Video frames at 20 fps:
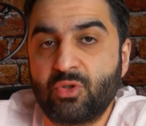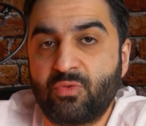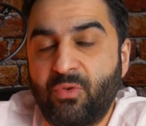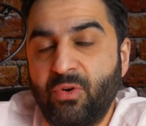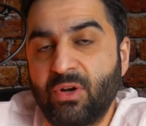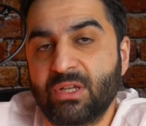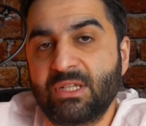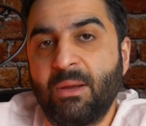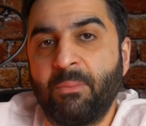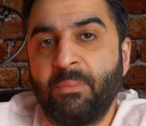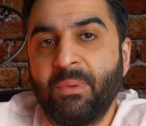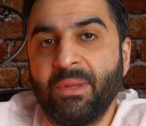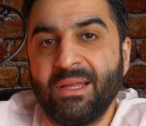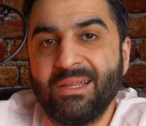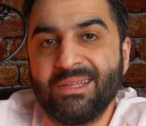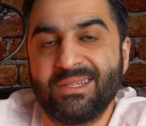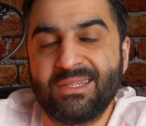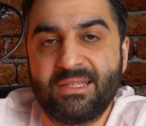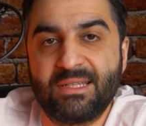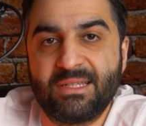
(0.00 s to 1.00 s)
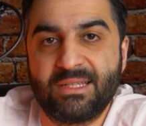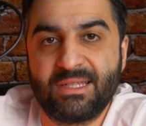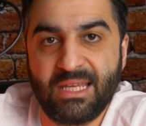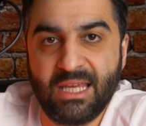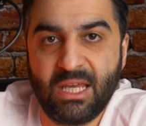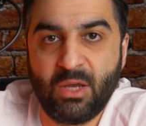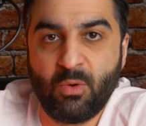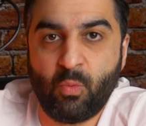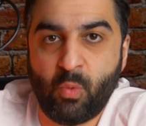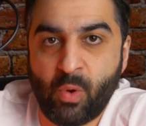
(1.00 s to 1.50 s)
For example, in
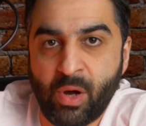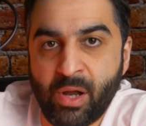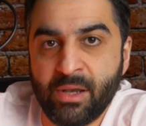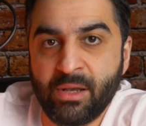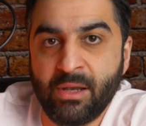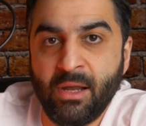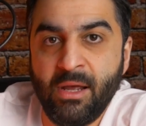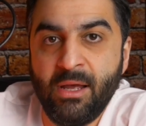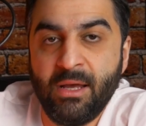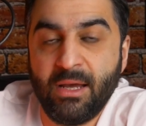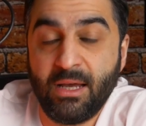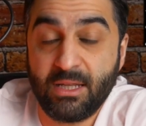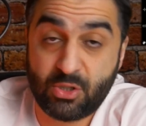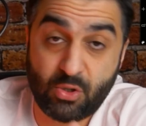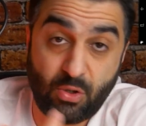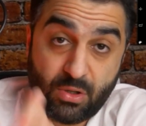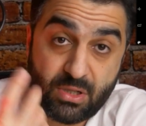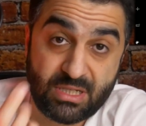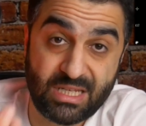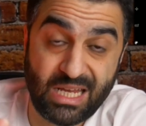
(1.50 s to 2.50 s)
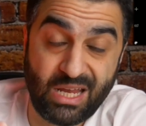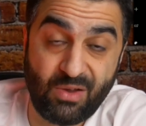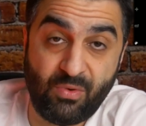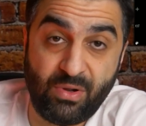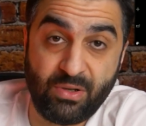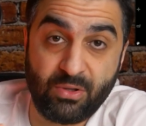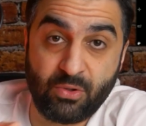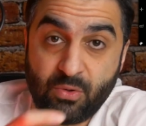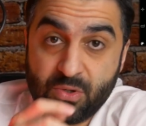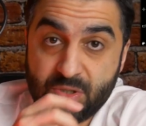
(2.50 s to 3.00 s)
C1, it's called
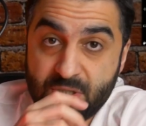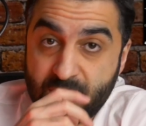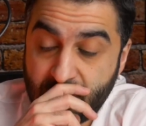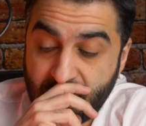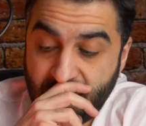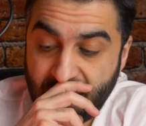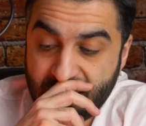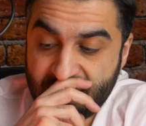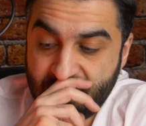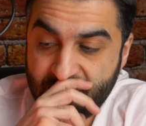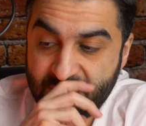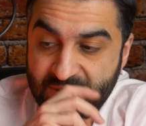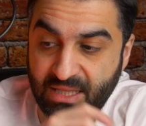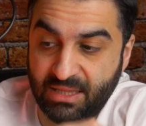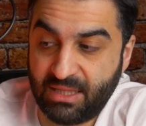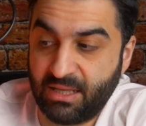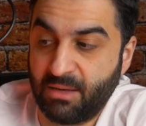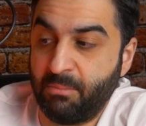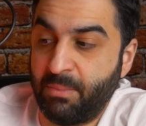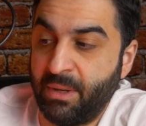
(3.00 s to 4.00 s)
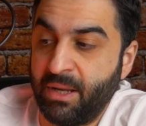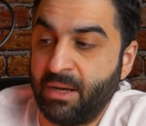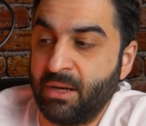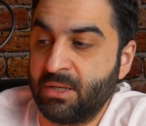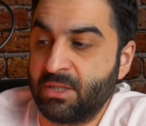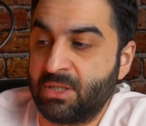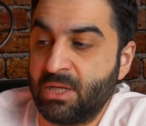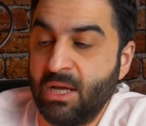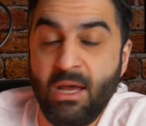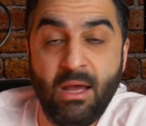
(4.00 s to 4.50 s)
C1, those custom setting
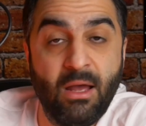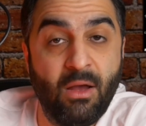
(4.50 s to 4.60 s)
buttons,